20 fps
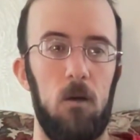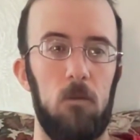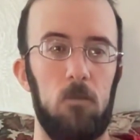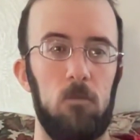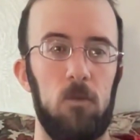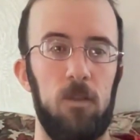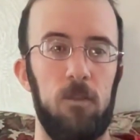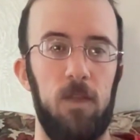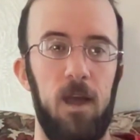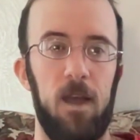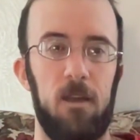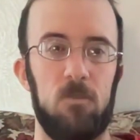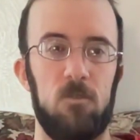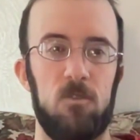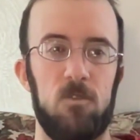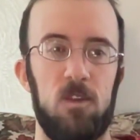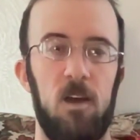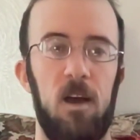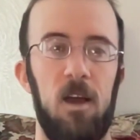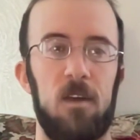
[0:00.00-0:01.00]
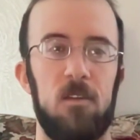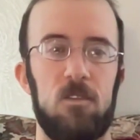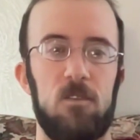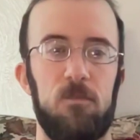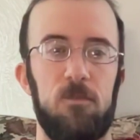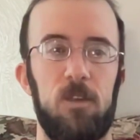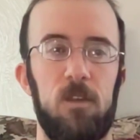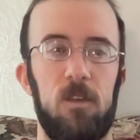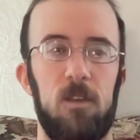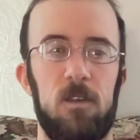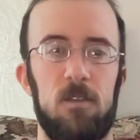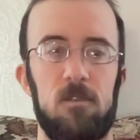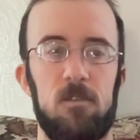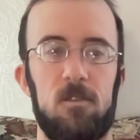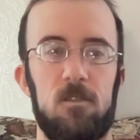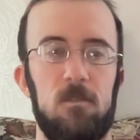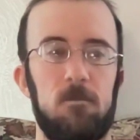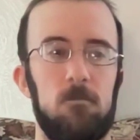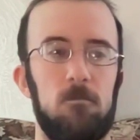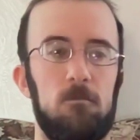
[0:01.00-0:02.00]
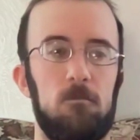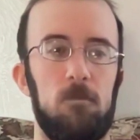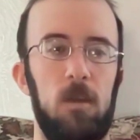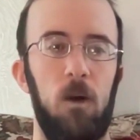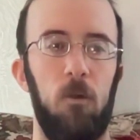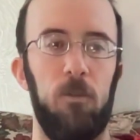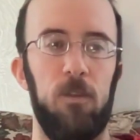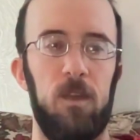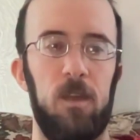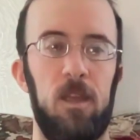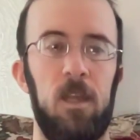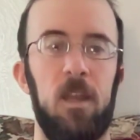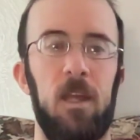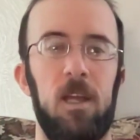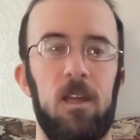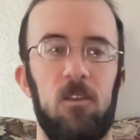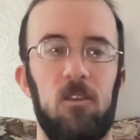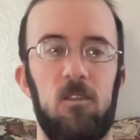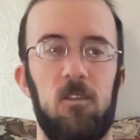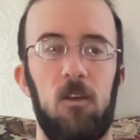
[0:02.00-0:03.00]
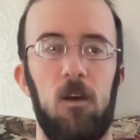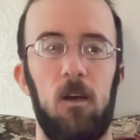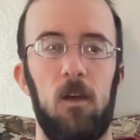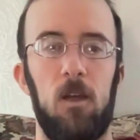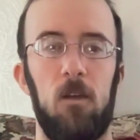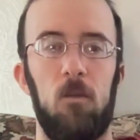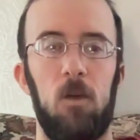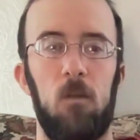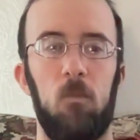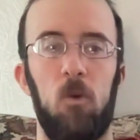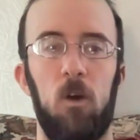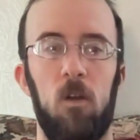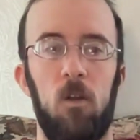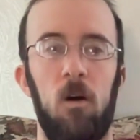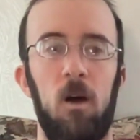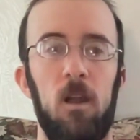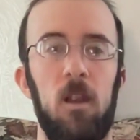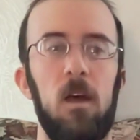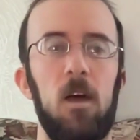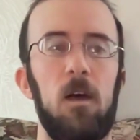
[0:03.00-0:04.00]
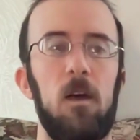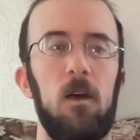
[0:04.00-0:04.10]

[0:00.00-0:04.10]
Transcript: with exercise, fitness, healthy eating, and stuff and whatnot,